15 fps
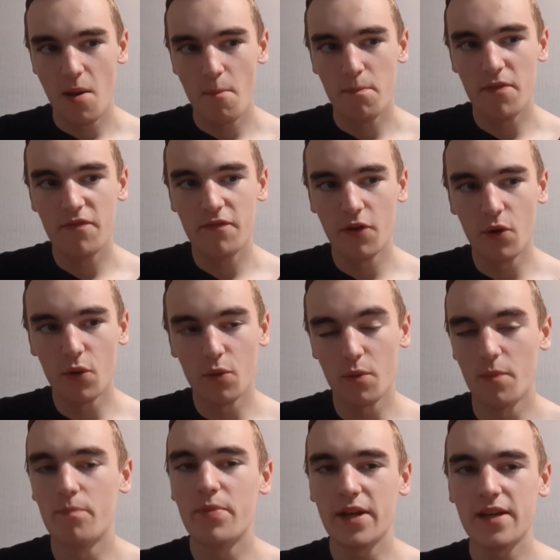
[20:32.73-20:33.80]
before, well,
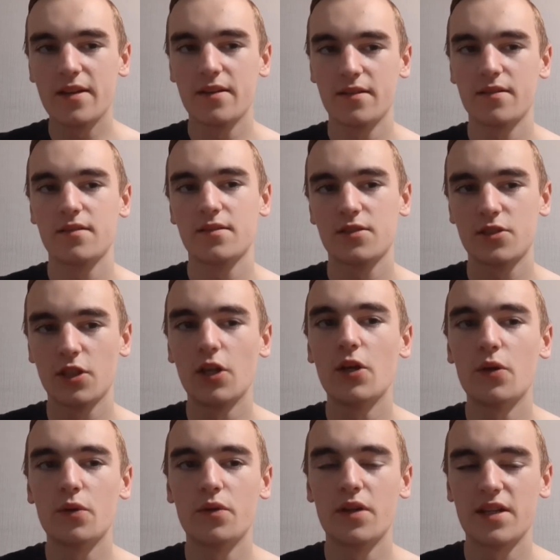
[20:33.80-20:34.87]
big
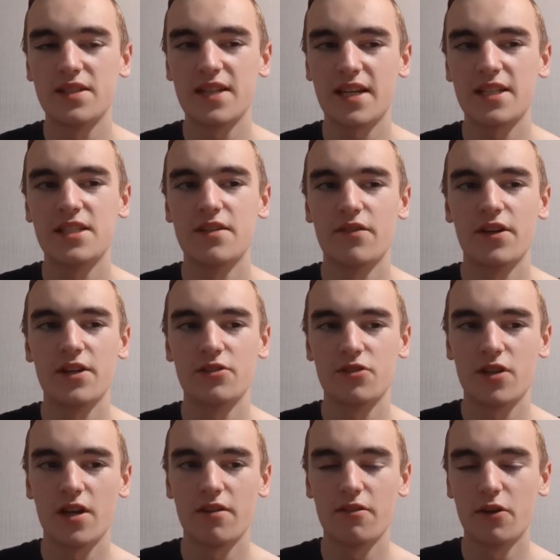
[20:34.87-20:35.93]
saloon executive electric
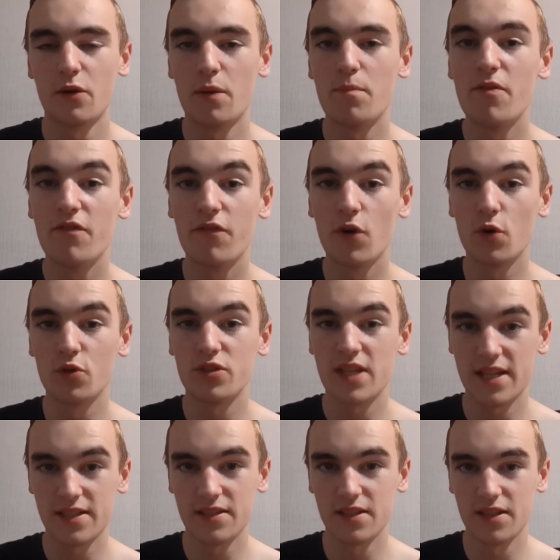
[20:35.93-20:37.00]
car before
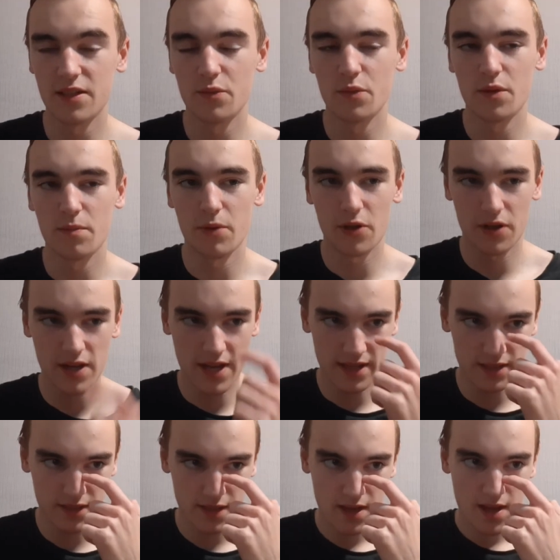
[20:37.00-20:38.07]
Tesla did with the Model S.
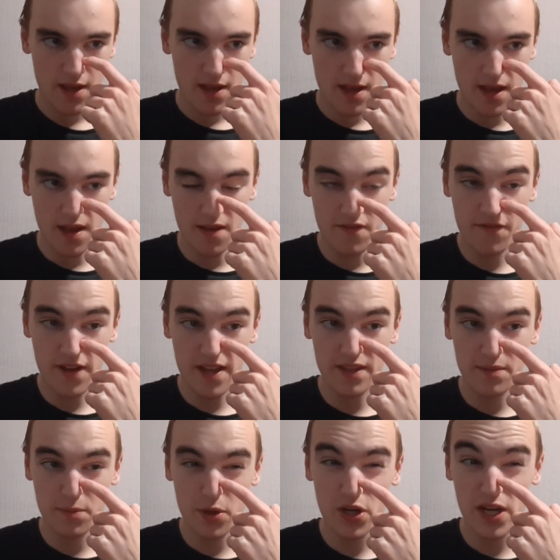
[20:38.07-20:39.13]
Uh, in fact, the
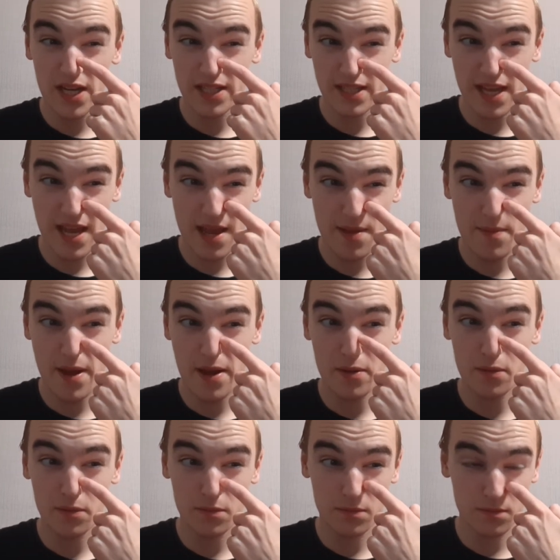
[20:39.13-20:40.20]
Model S came
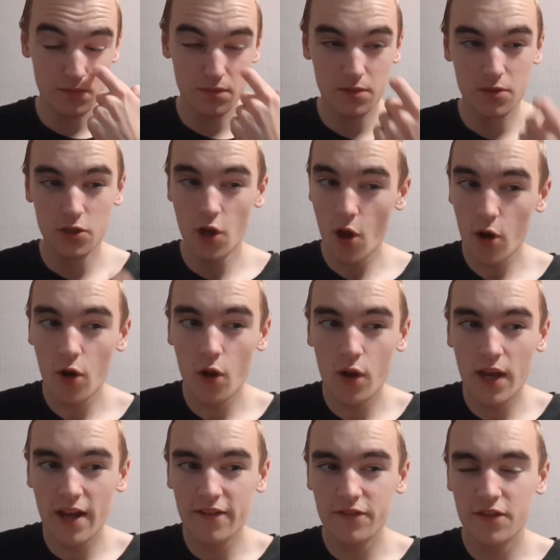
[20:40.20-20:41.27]
out not long
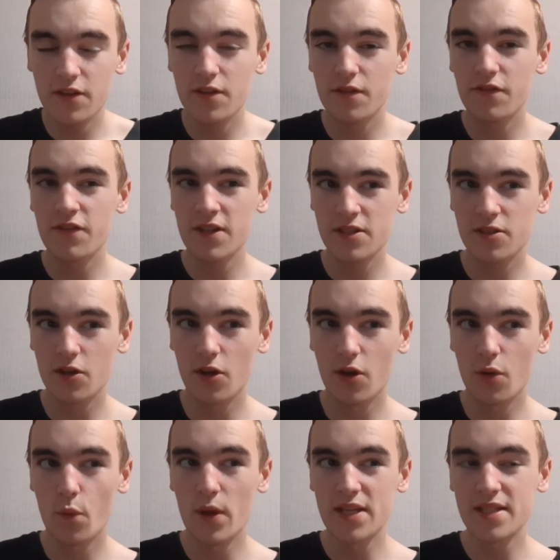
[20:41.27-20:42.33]
after the Fisker
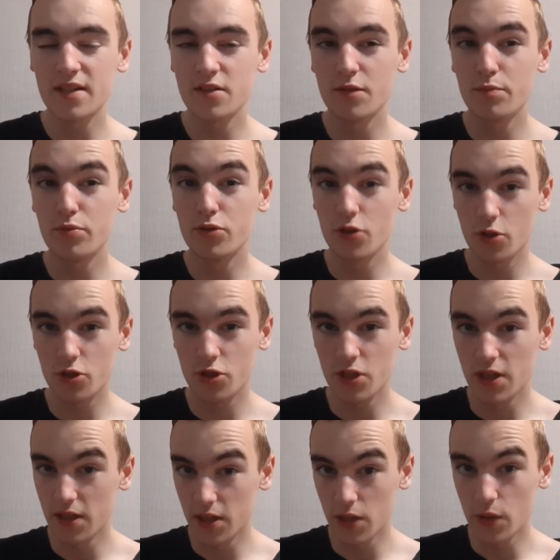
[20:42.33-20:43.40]
went out of production
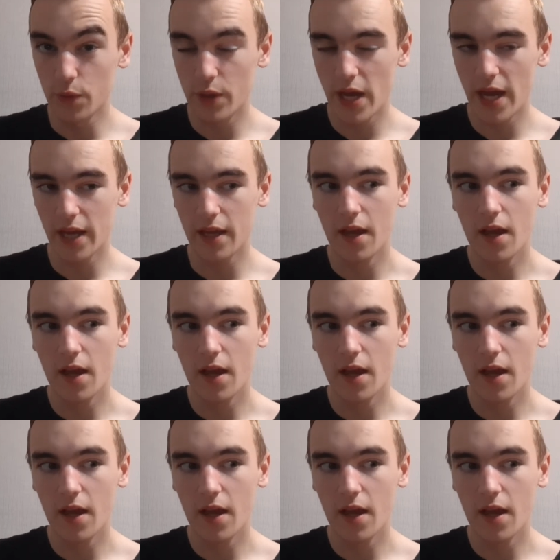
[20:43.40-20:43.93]
in the UK.